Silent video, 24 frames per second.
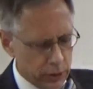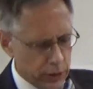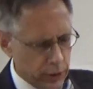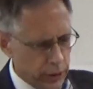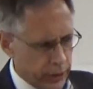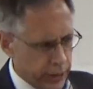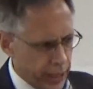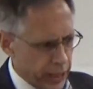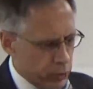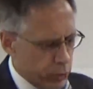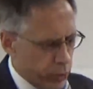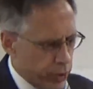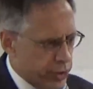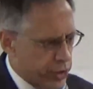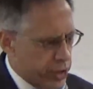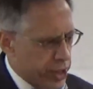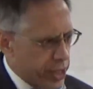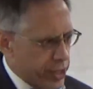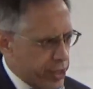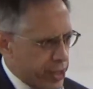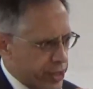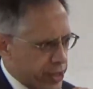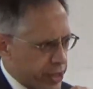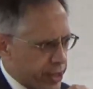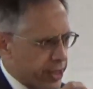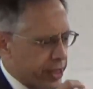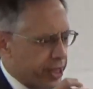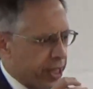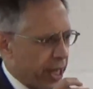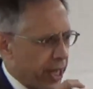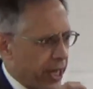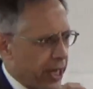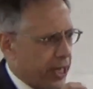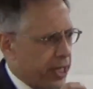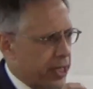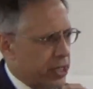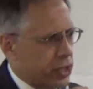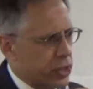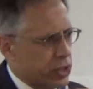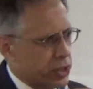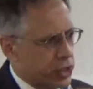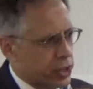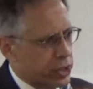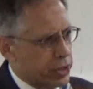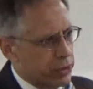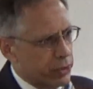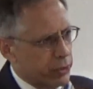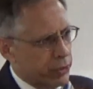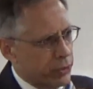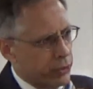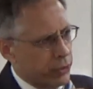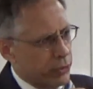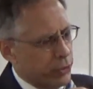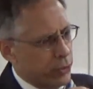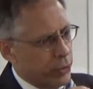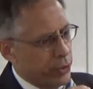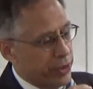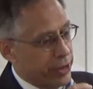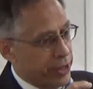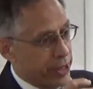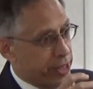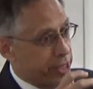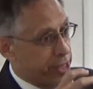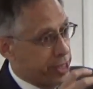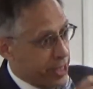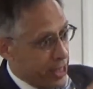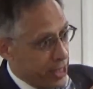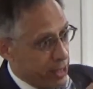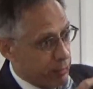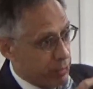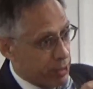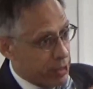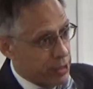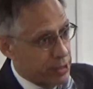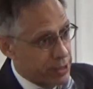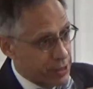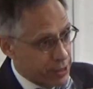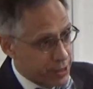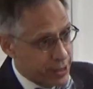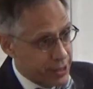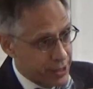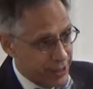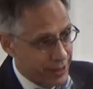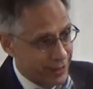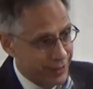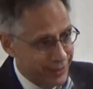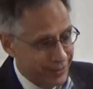That's where Jesus engaged with the demons